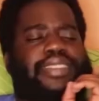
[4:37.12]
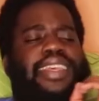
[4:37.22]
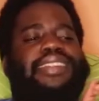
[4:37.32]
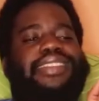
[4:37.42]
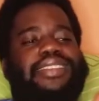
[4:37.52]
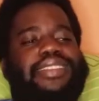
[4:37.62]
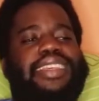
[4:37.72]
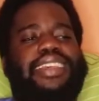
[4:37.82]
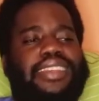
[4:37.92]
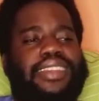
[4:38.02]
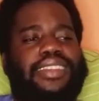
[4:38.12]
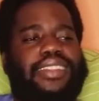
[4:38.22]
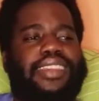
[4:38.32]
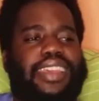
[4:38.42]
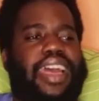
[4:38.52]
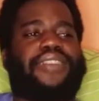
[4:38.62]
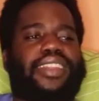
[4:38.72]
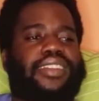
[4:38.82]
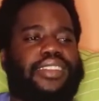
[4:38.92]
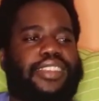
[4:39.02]
said seal the
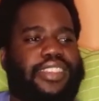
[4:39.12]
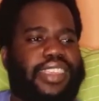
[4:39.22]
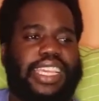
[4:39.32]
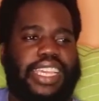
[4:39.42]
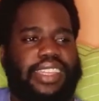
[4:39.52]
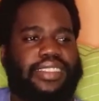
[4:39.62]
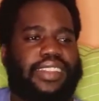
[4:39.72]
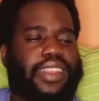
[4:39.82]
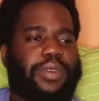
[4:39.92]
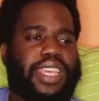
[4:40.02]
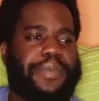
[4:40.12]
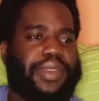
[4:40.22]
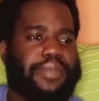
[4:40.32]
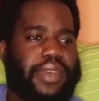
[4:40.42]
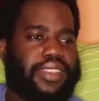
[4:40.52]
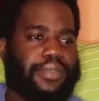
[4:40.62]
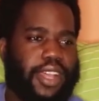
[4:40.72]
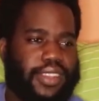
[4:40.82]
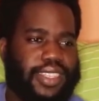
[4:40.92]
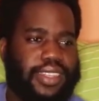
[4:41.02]
cabin thingy that they were keeping the mother
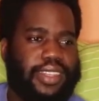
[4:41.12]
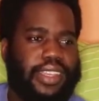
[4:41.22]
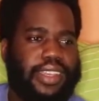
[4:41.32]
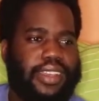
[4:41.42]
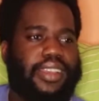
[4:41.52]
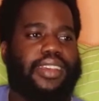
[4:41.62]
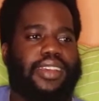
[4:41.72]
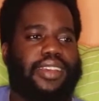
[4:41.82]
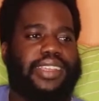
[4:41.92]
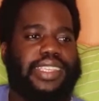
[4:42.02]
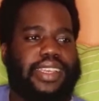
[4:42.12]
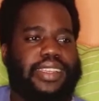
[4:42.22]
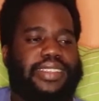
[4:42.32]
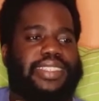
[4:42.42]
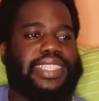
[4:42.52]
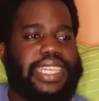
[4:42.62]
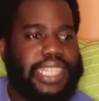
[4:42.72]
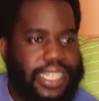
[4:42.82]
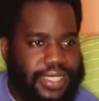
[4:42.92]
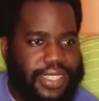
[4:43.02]
box in. Seal
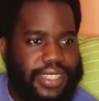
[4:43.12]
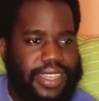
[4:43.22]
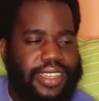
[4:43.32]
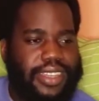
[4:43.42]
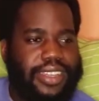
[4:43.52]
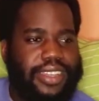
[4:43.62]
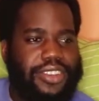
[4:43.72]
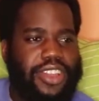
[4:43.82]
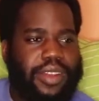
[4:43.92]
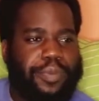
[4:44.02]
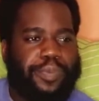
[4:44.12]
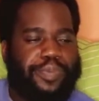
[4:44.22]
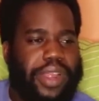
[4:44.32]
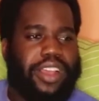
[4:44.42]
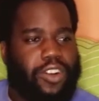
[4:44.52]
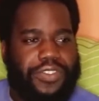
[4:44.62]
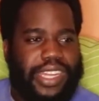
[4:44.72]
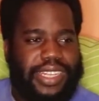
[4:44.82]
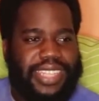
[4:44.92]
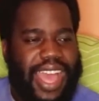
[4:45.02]
it. Not break off an
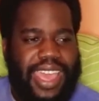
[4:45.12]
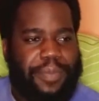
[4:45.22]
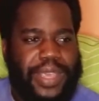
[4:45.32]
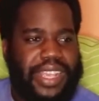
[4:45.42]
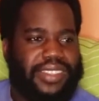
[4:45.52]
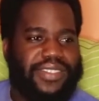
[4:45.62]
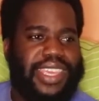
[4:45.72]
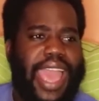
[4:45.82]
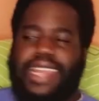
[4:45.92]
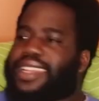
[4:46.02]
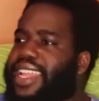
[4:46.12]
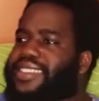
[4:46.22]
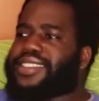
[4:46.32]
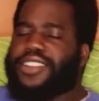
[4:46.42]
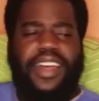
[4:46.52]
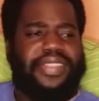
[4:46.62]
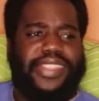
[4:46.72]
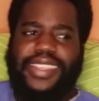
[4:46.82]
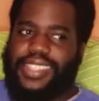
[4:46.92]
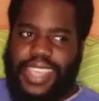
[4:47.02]
entire piece of the island. That's not
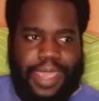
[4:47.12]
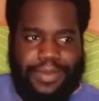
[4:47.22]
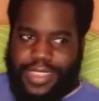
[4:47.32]
the same